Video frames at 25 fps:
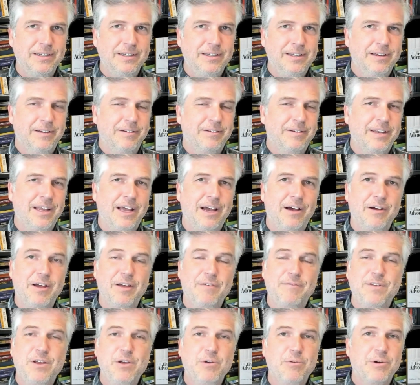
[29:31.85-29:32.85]
You know, now
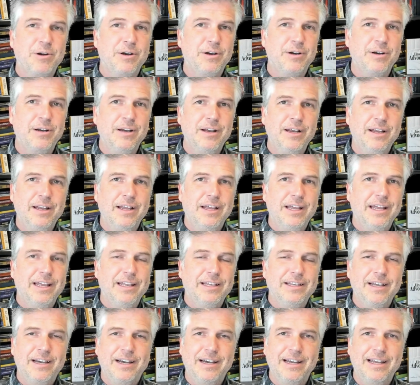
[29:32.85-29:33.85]
if you were
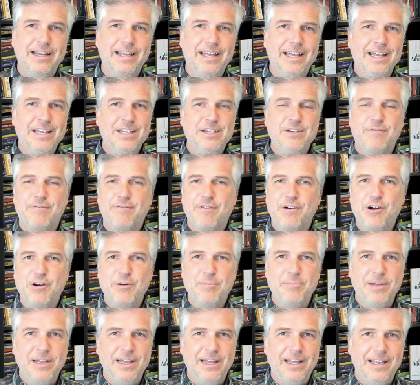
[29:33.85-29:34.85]
uh, in
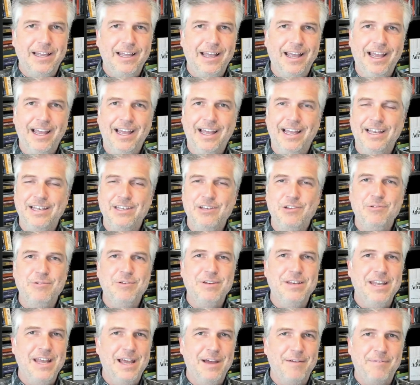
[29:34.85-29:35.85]
deferment and you
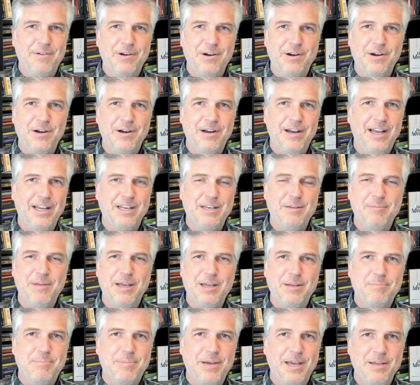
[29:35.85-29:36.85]
never had to
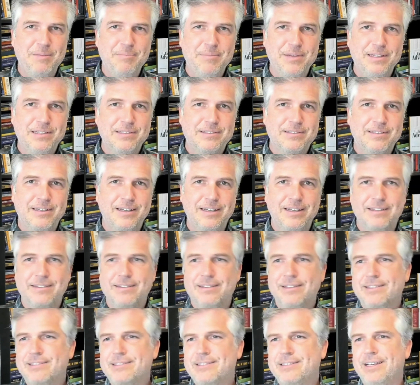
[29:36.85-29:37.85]
make payments, like
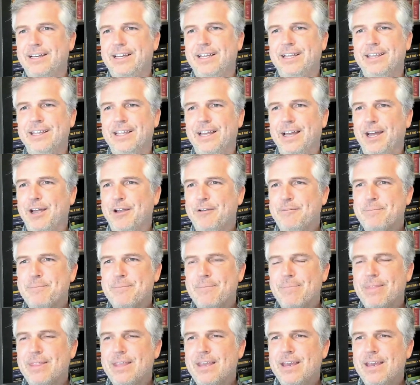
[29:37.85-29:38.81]
let's say that